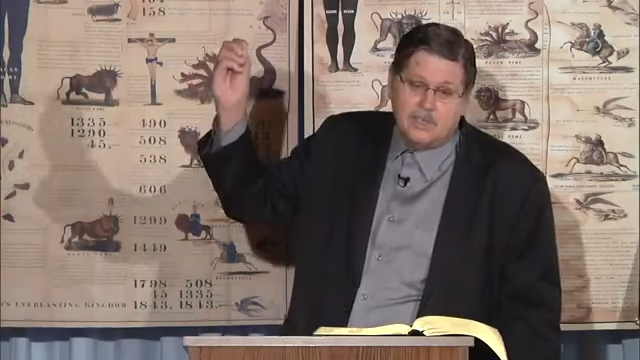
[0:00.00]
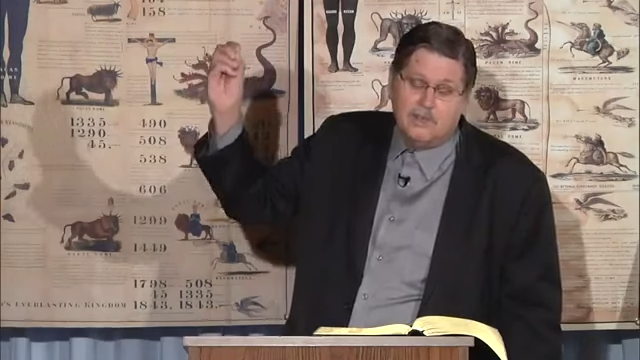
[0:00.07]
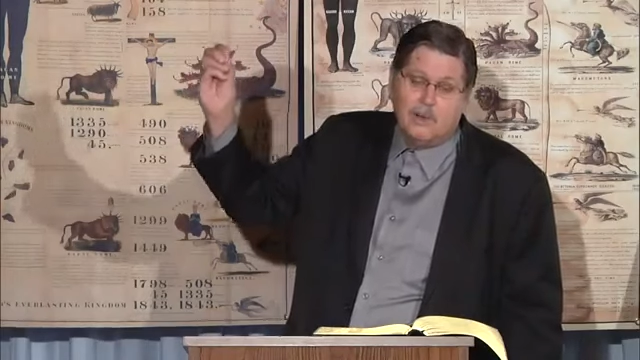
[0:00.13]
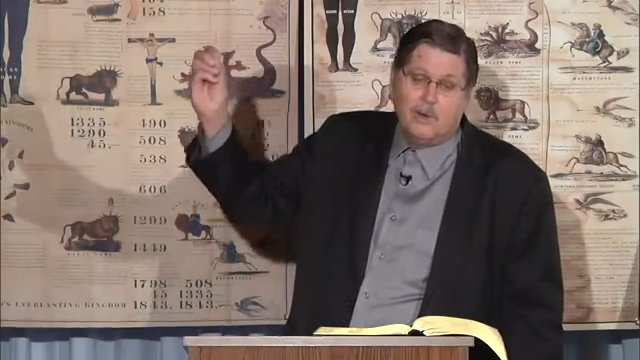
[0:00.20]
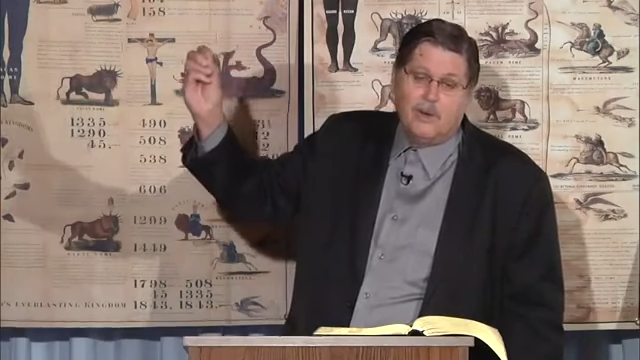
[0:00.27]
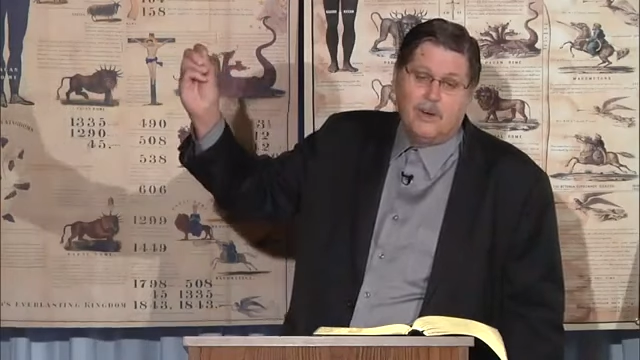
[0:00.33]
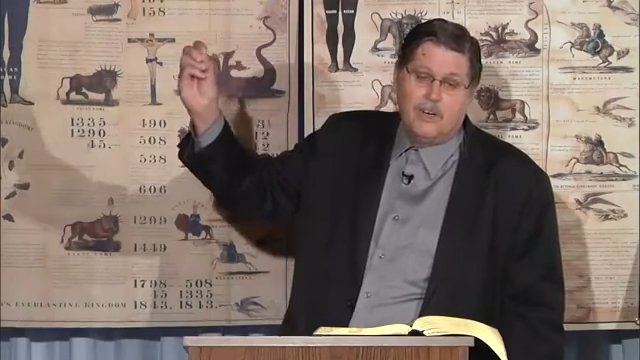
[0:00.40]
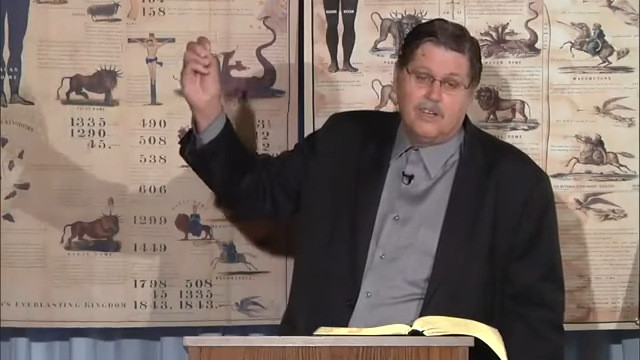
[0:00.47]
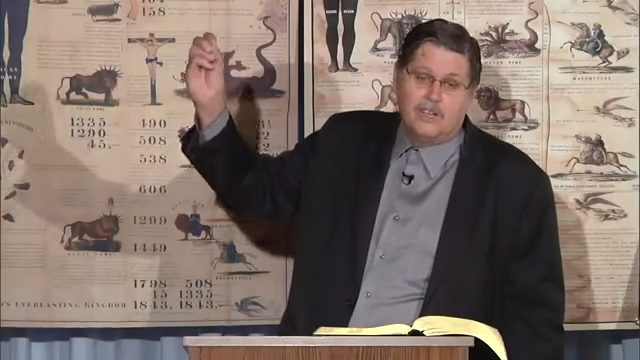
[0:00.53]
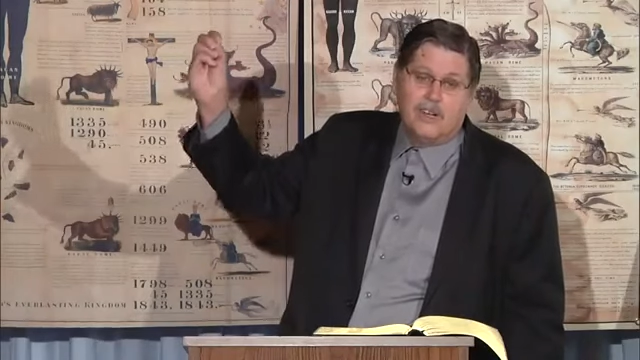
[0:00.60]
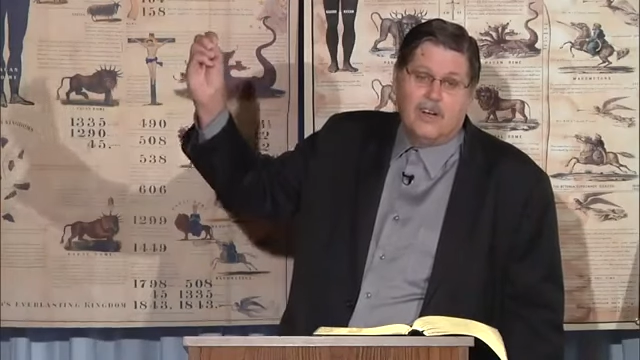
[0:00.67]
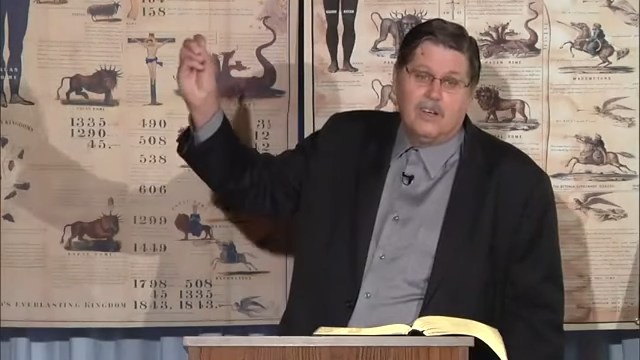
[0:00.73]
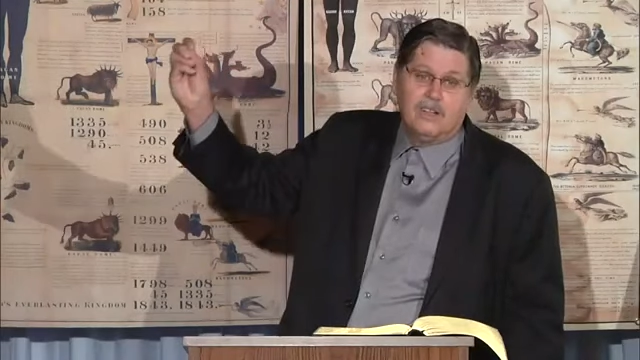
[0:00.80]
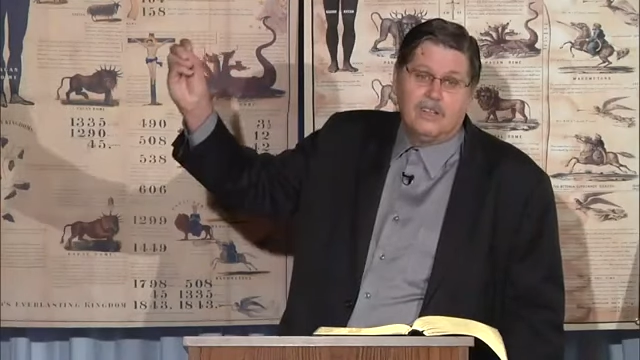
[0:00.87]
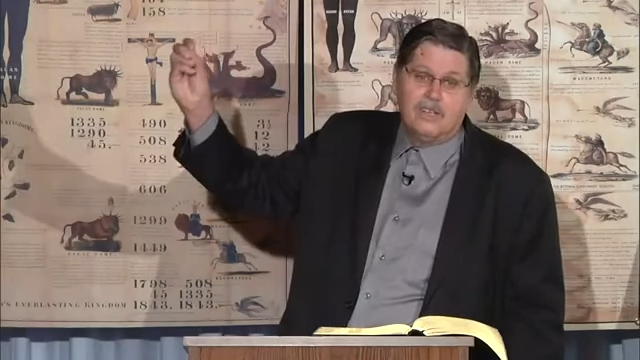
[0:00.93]
Lord
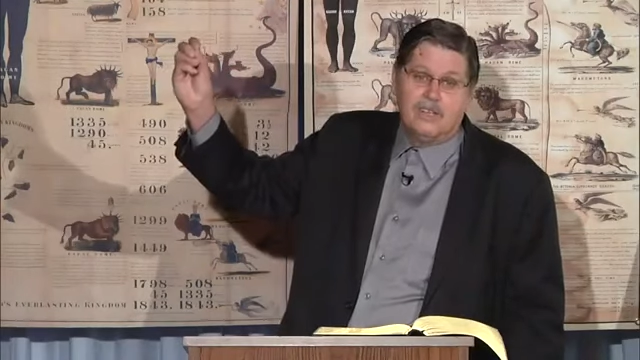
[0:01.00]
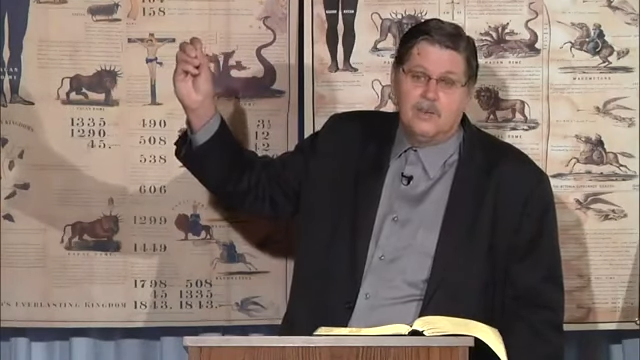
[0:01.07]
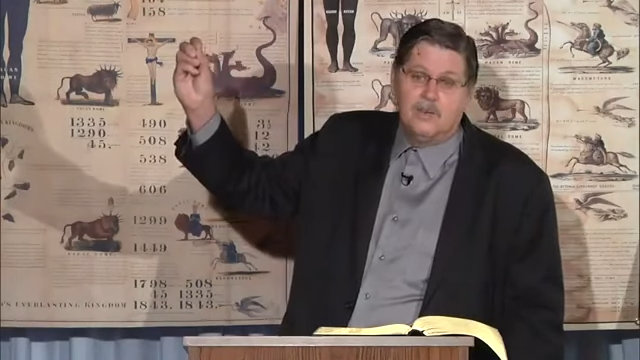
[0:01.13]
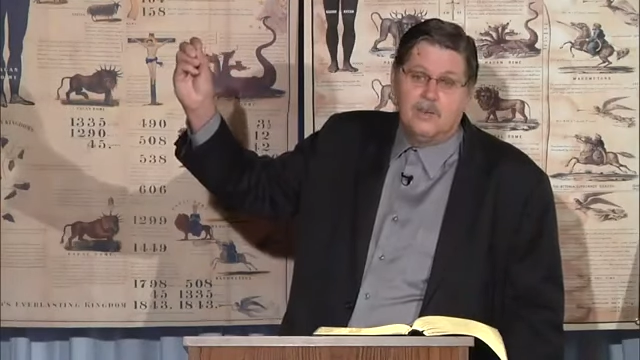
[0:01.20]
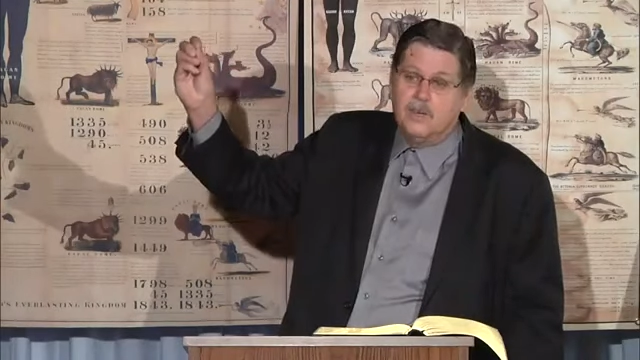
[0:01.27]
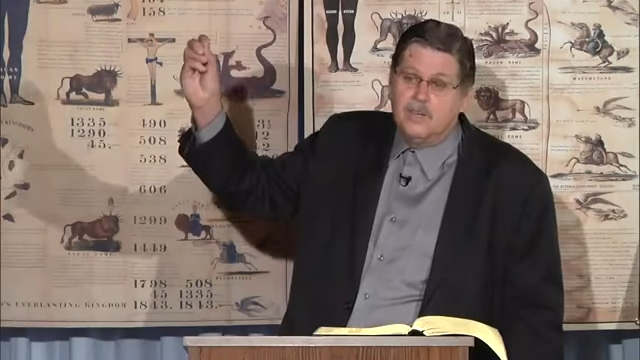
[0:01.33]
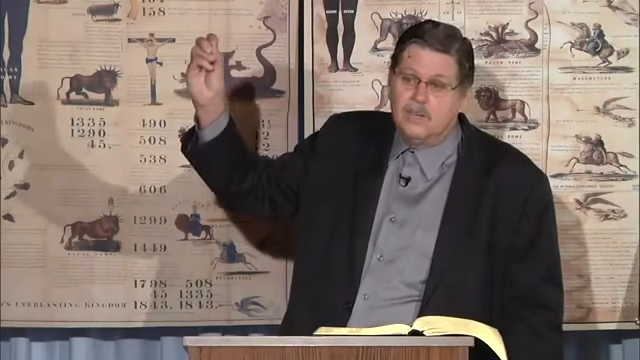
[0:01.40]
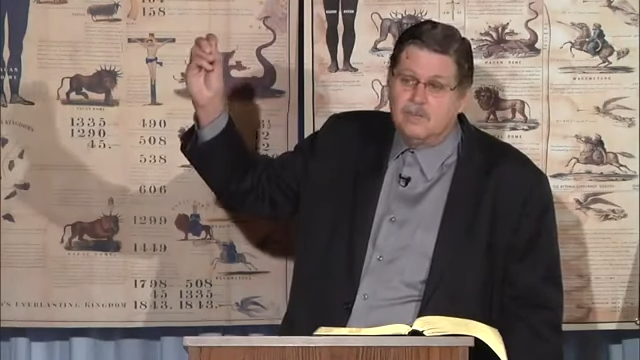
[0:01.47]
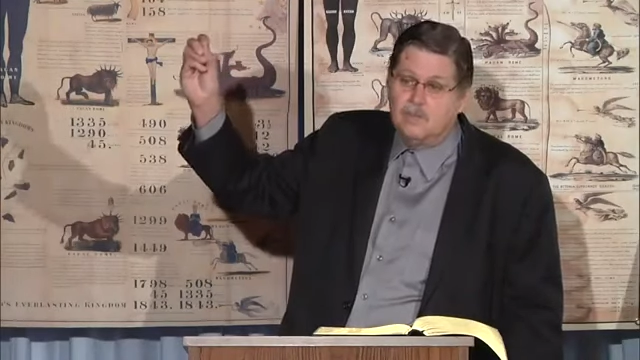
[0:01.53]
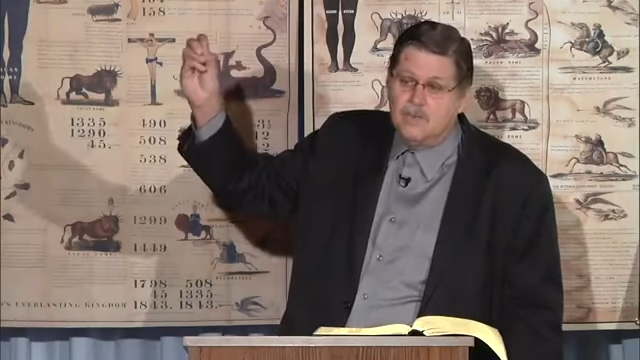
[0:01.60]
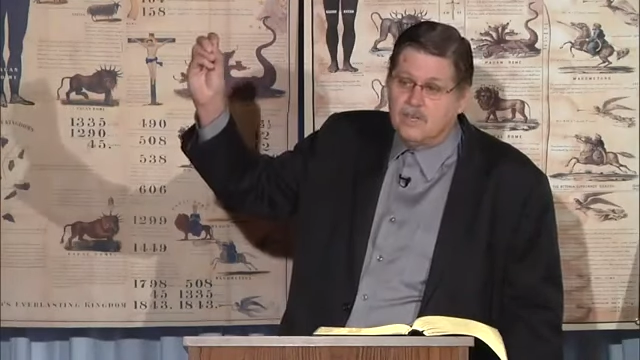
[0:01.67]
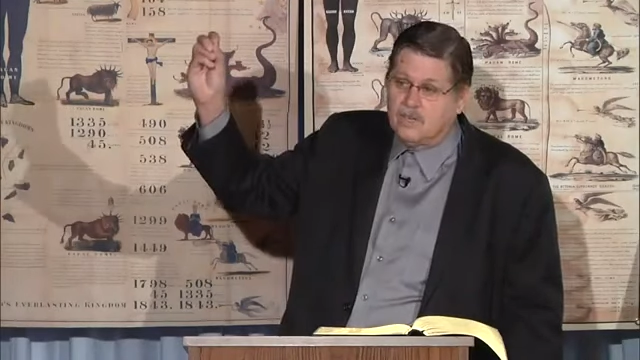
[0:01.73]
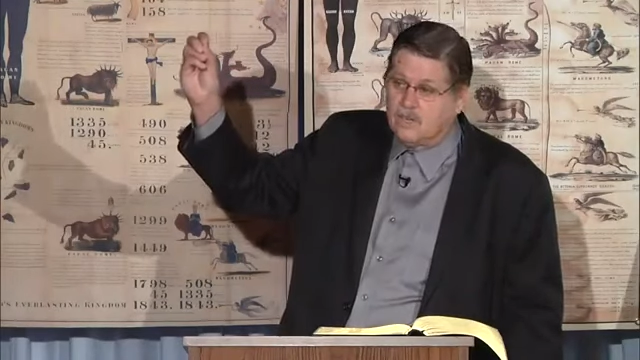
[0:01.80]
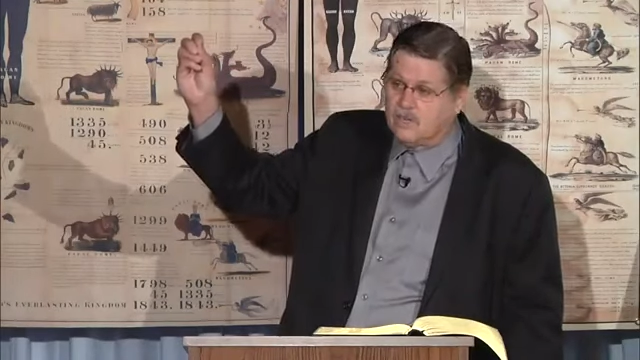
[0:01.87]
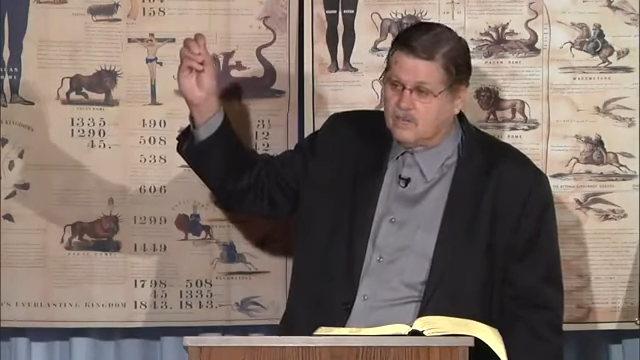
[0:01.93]
calling to William
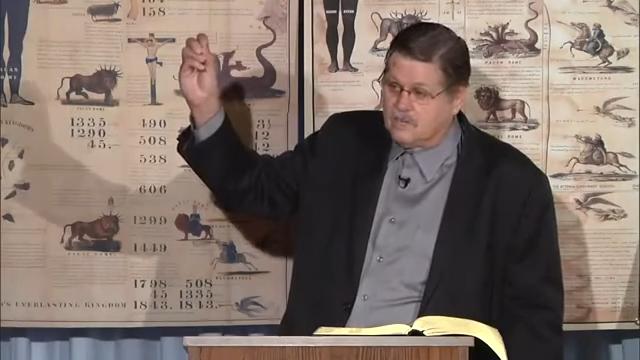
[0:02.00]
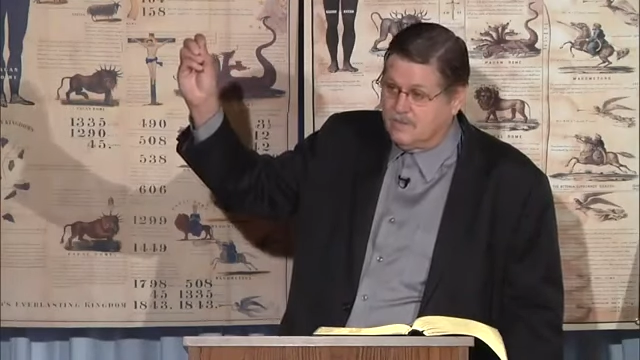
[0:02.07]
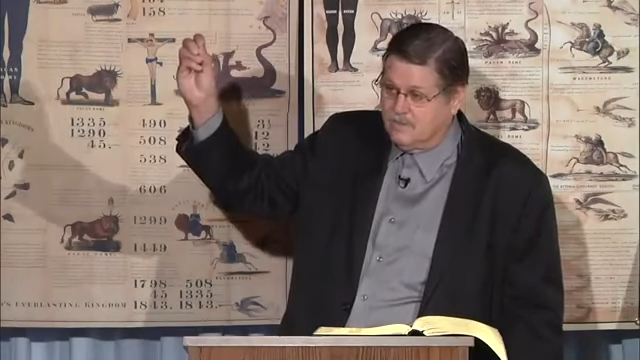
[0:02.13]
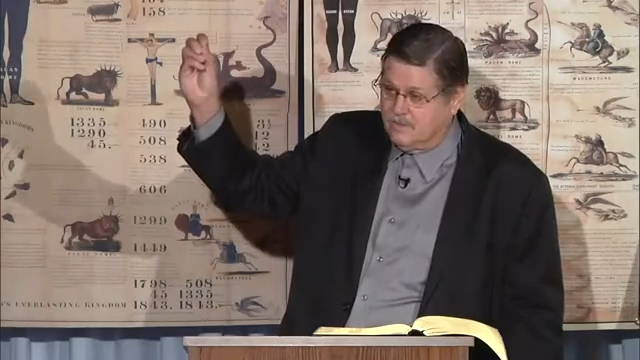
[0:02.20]
Miller,